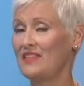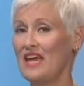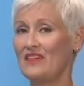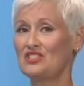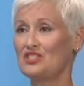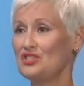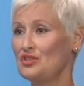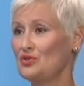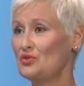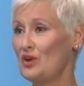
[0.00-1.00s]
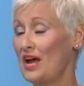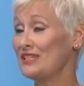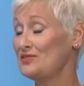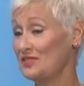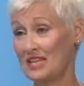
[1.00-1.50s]
They have to do,
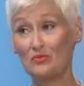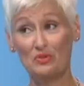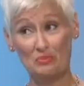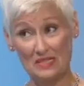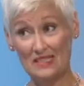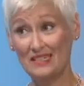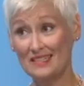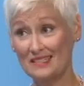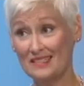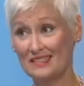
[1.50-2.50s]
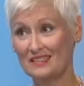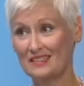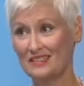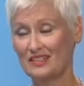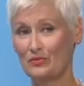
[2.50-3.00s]
as you said, with busyness,
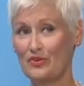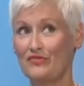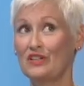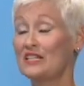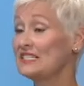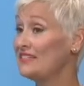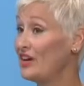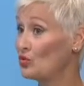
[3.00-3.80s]
with feelings of